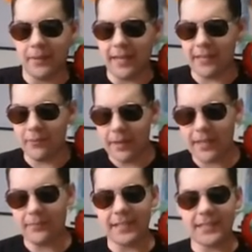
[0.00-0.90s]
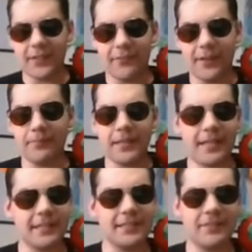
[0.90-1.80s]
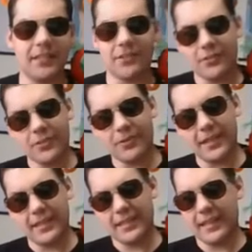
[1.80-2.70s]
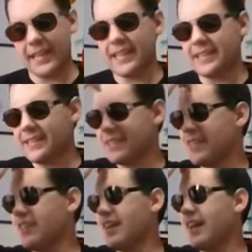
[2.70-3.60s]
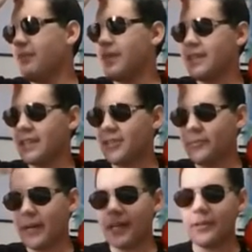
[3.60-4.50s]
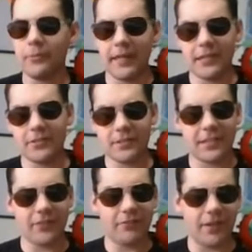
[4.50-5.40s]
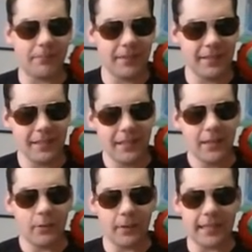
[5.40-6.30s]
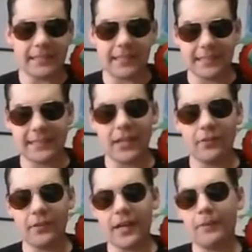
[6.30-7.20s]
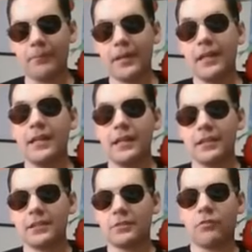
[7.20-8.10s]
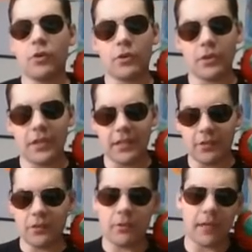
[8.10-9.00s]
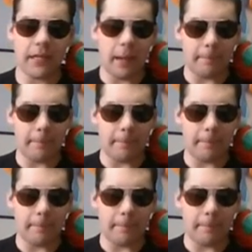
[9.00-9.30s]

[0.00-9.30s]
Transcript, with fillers: I didn't wake myself up because of the earthquake. I guess that's how that happened. Like your body wakes yourself up, wakes itself up for the earthquake.